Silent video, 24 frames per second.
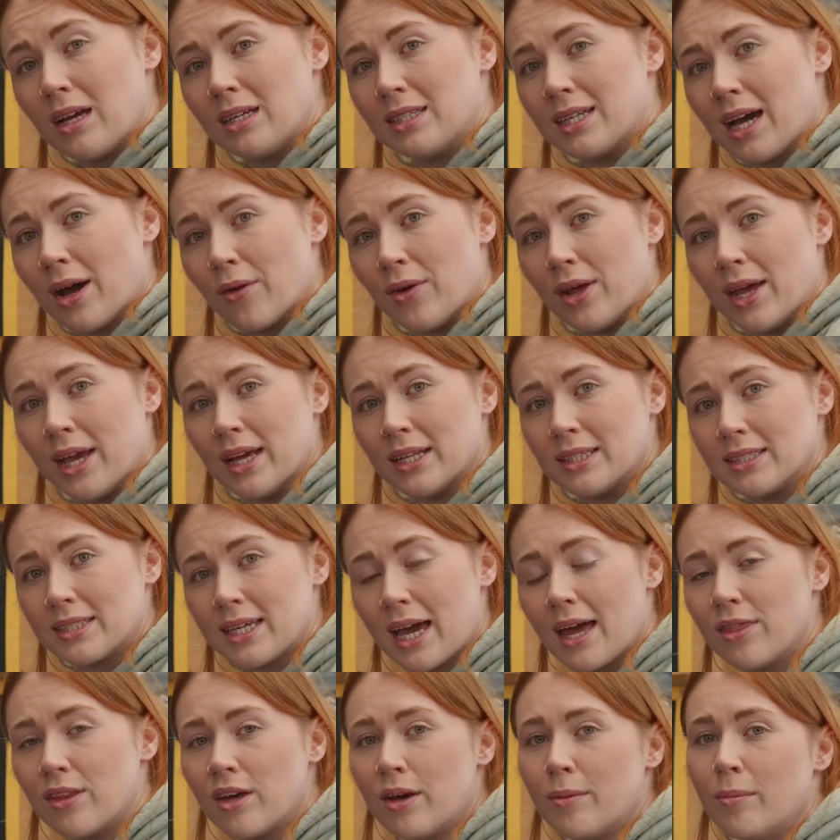down here to
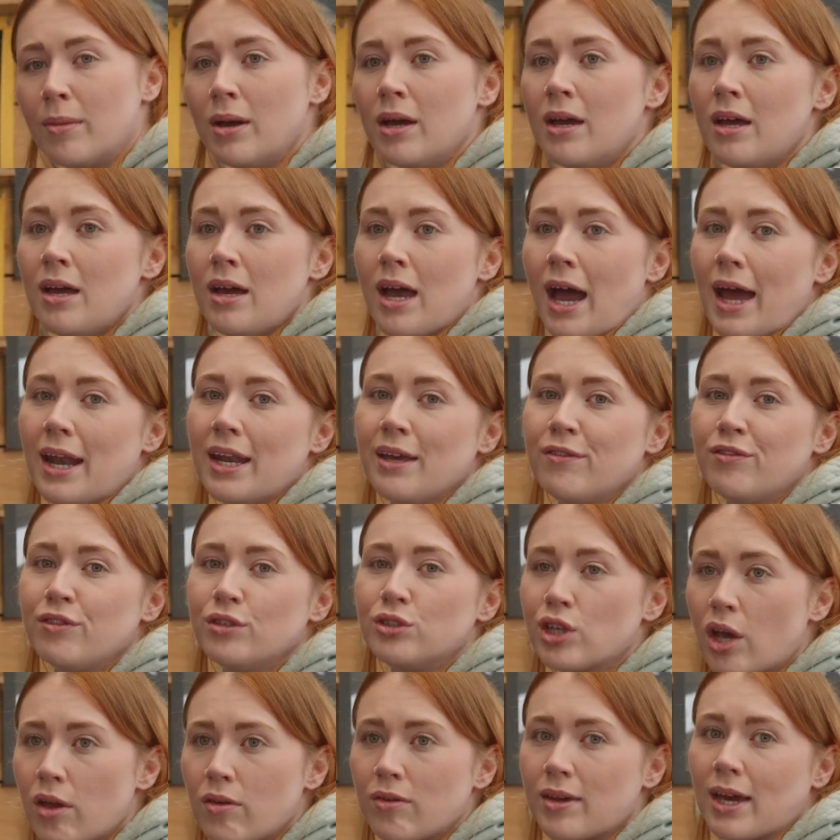get them. And if you
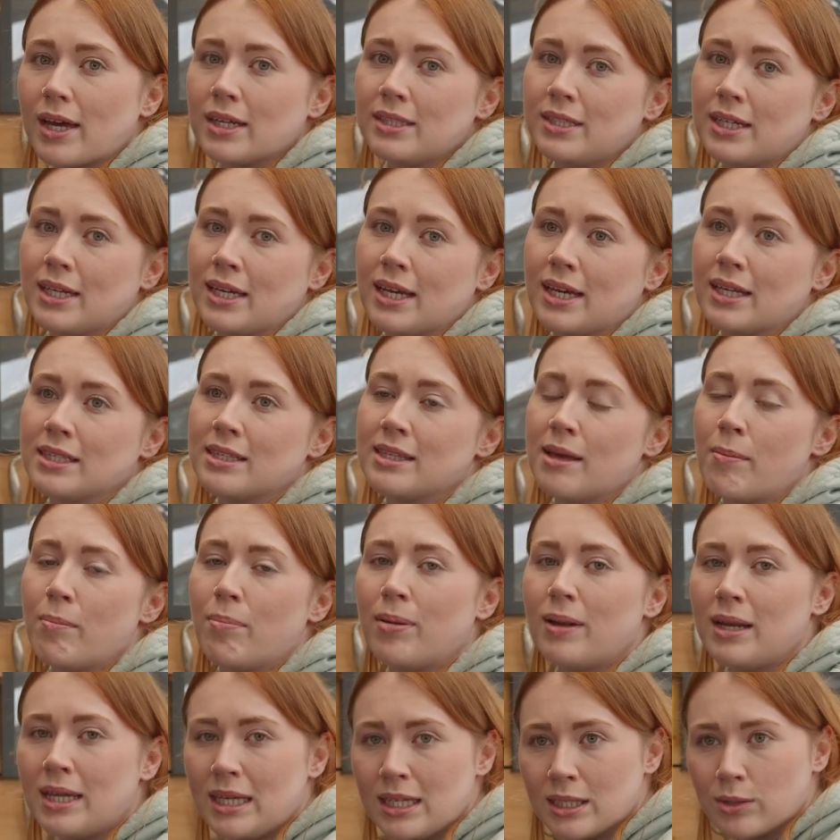don't get tickets, then
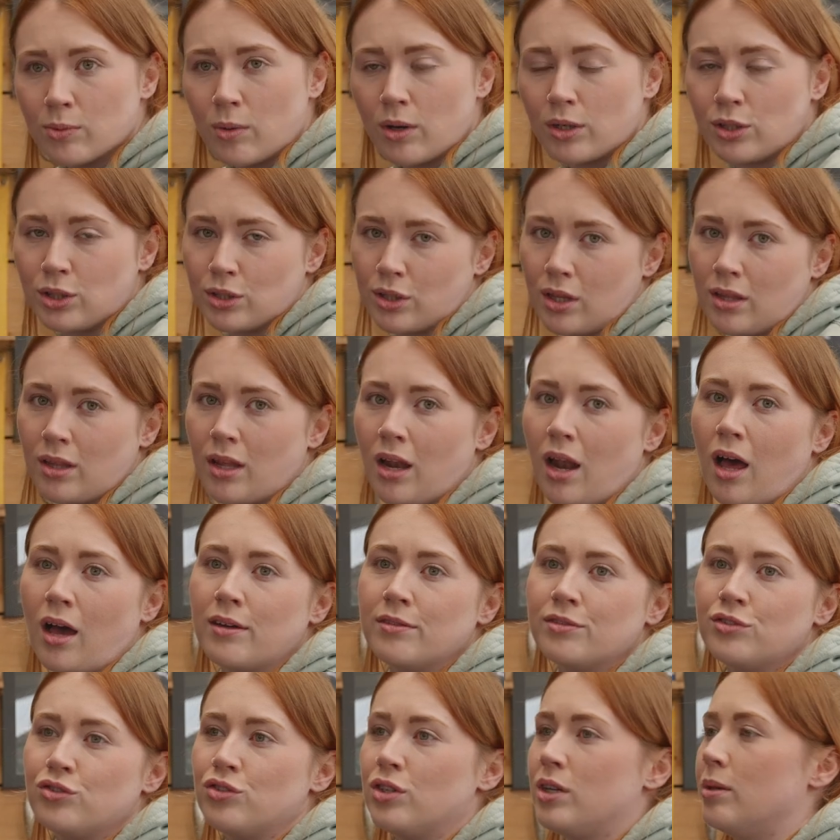please watch us on the
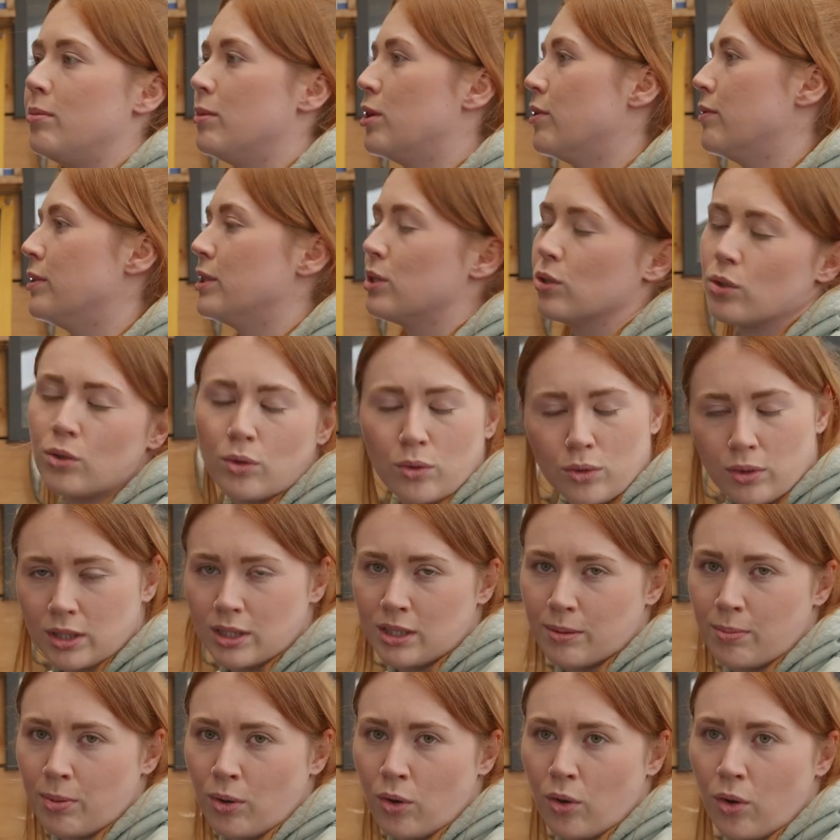live stream, give us all the
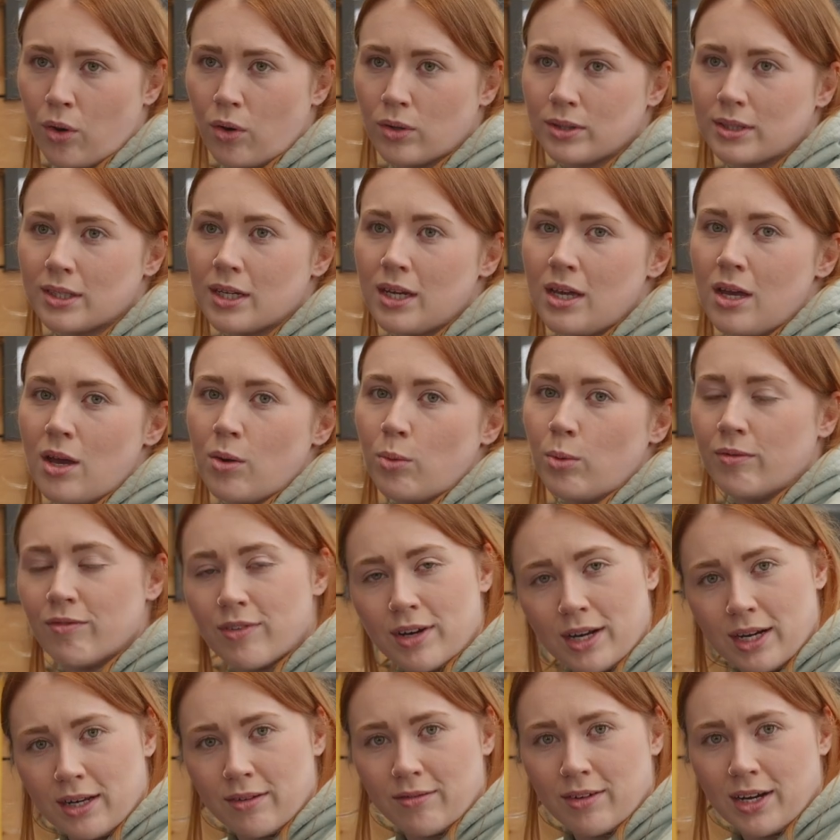support. We
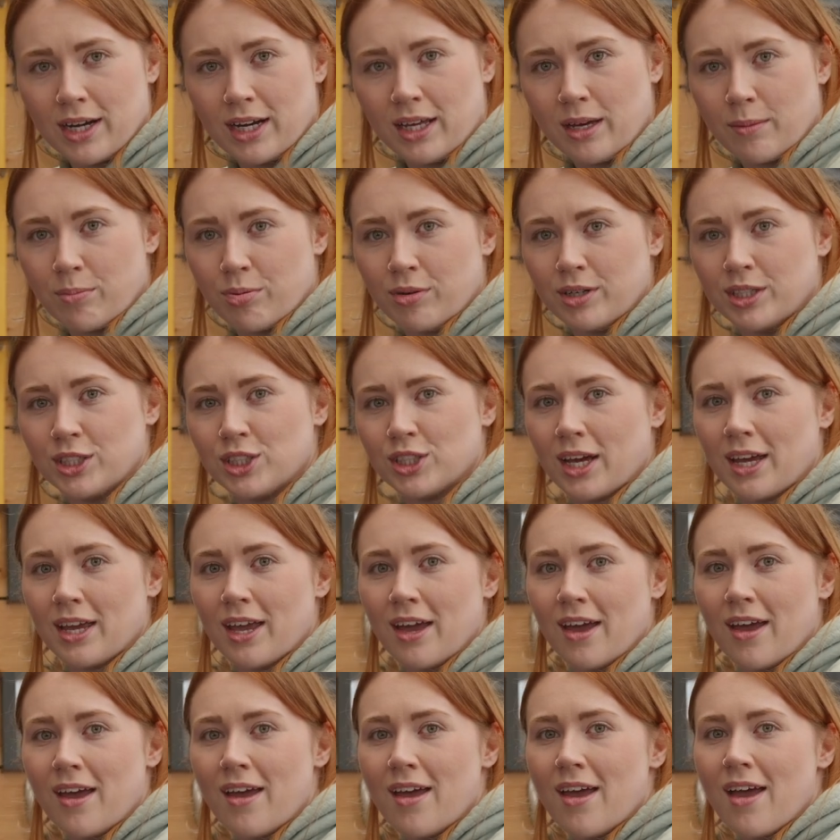really, really appreciate
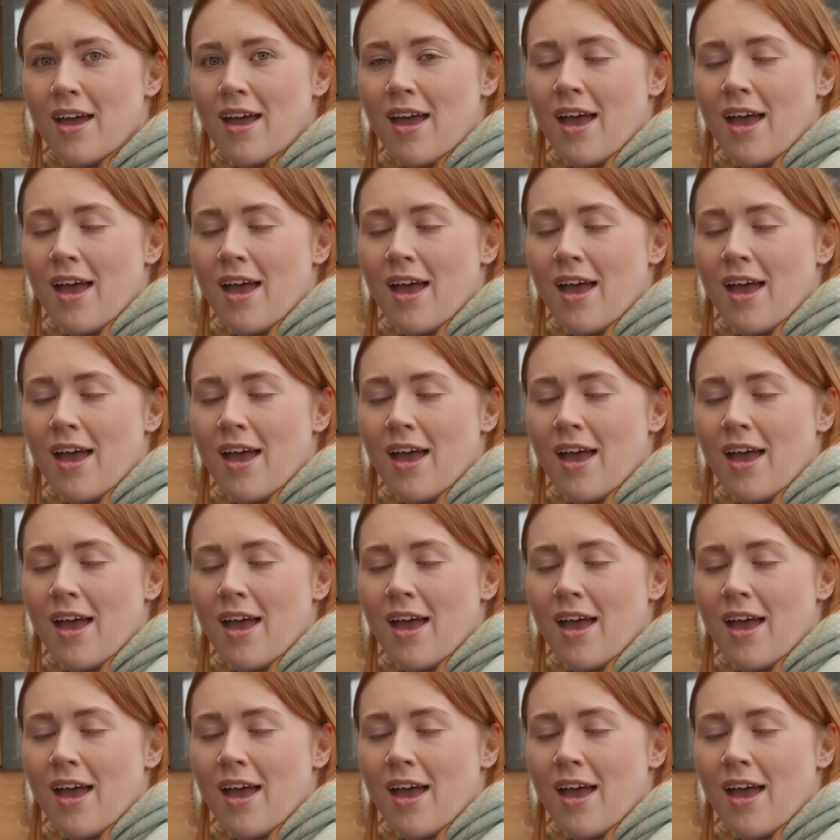it.